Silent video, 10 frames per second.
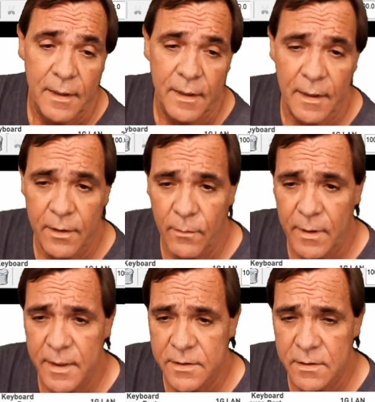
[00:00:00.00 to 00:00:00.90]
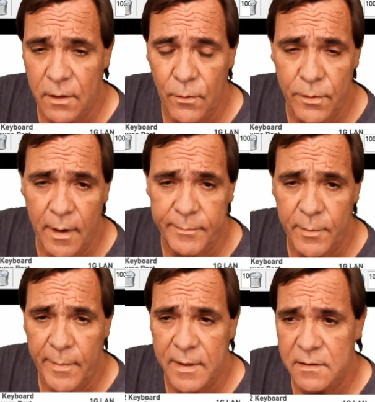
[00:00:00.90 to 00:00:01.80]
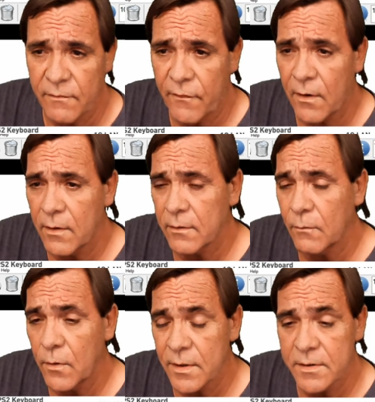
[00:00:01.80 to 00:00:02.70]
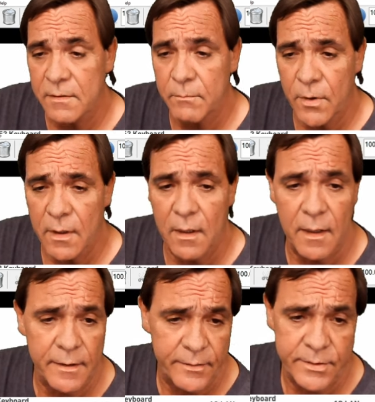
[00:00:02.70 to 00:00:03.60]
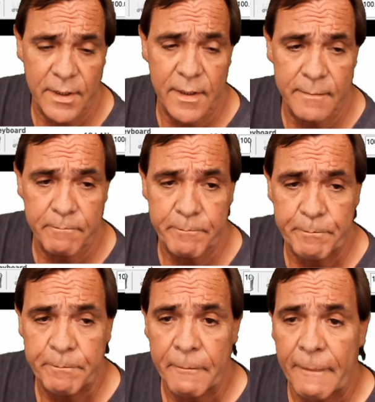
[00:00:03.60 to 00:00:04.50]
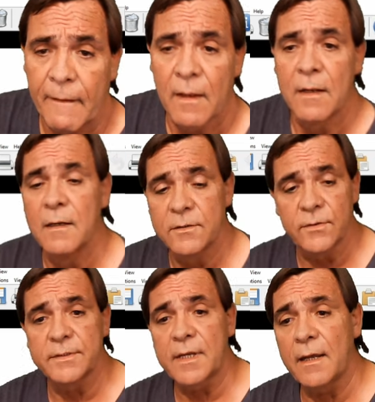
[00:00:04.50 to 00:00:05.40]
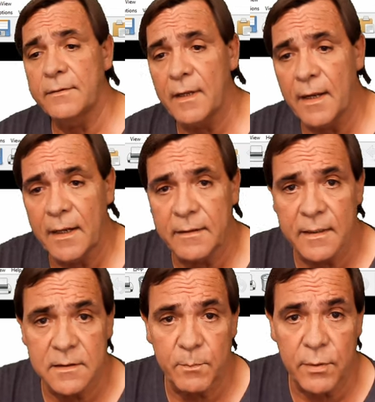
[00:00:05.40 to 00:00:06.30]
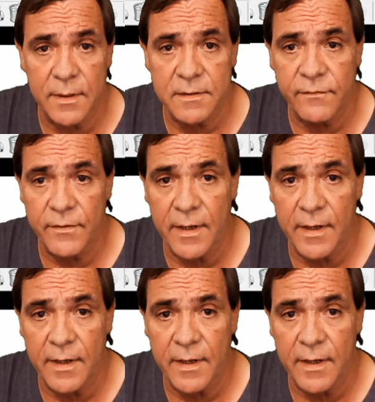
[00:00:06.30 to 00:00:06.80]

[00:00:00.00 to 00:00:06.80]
Otherwise, load optimized default works a lot of the time. So it's got that. That's a plus for the